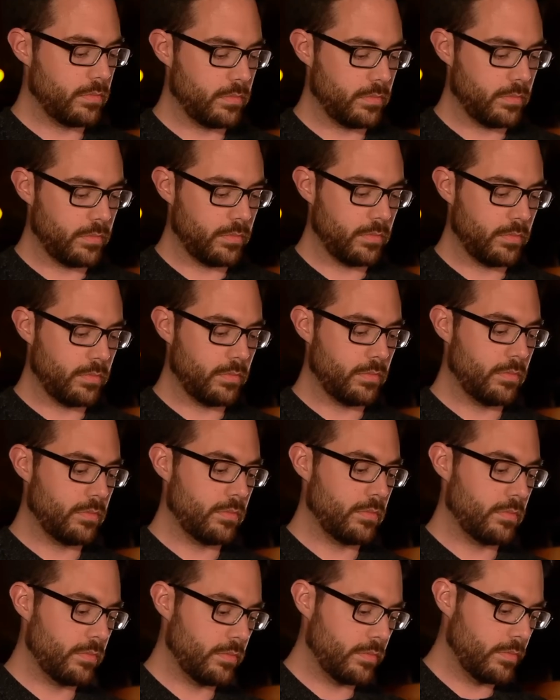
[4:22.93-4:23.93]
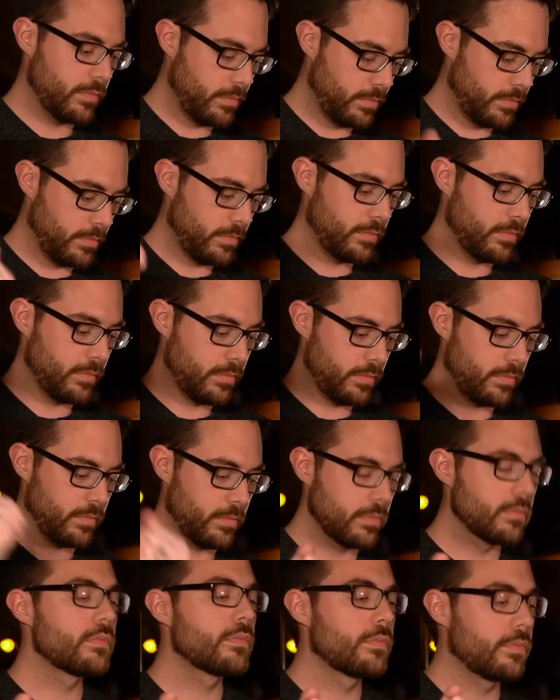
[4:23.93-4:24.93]

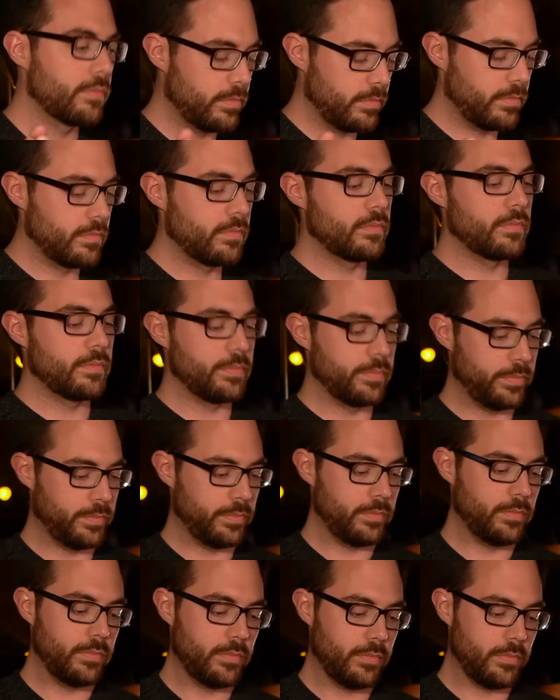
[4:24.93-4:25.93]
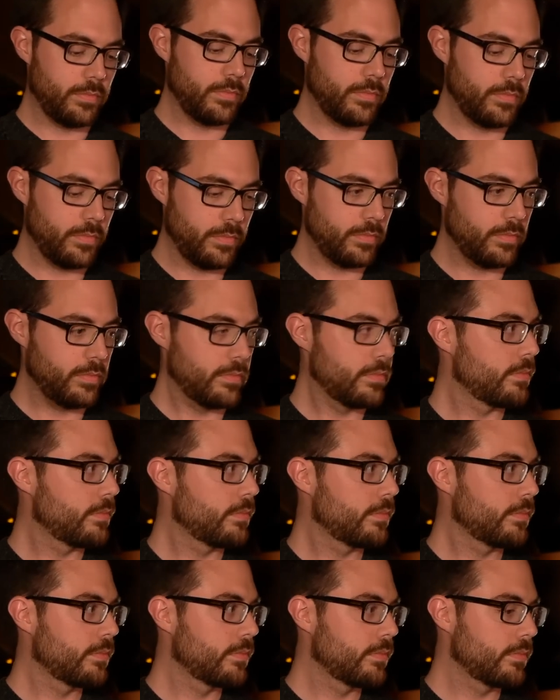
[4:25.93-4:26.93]

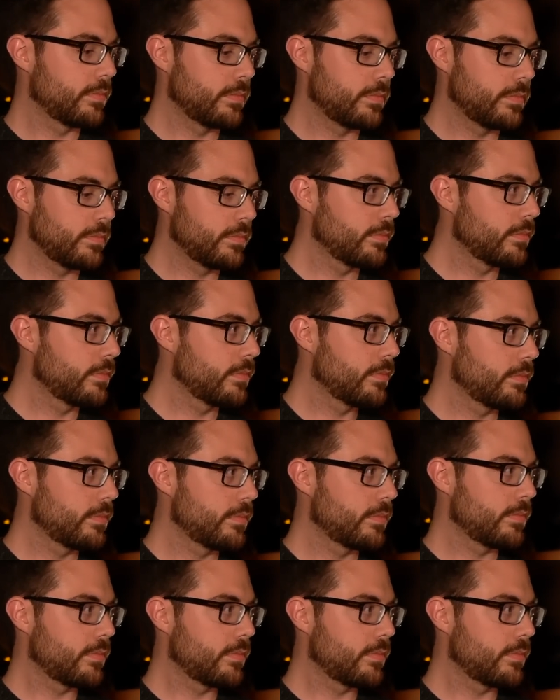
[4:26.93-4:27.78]
This person isn't speaking.